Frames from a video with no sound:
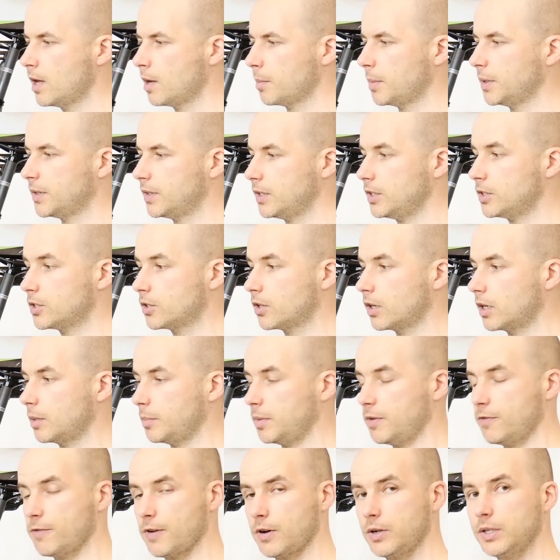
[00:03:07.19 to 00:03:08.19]
but it's gonna
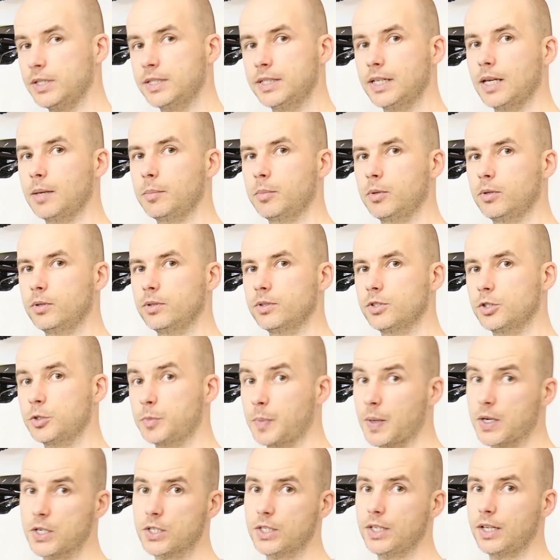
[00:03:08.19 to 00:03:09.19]
be very stable,
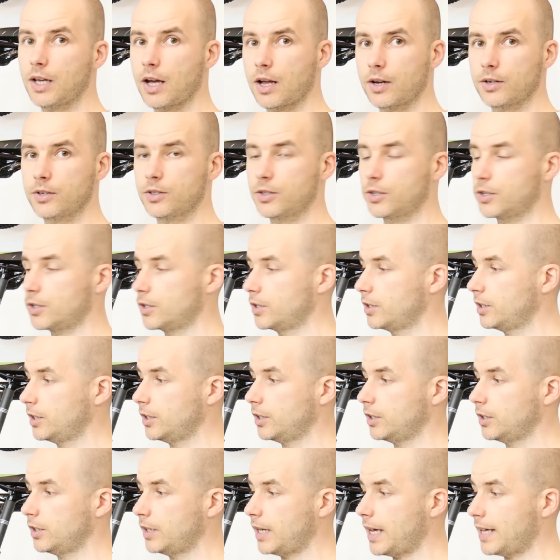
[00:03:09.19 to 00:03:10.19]
especially
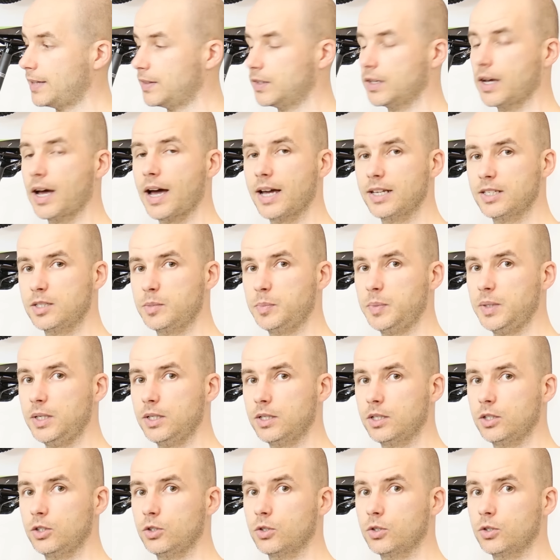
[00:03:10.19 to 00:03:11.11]
at the high speed.